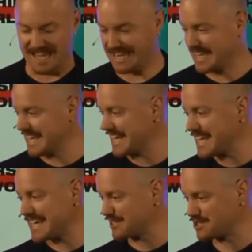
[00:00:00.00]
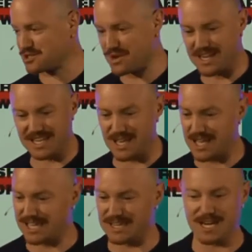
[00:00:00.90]
And here in
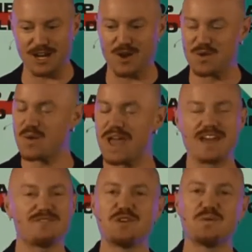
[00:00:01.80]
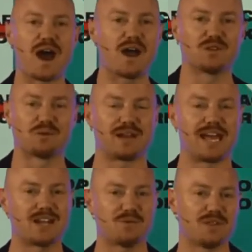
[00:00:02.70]
Australia, let alone wherever you are on the
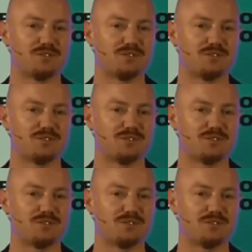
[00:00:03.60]
planet,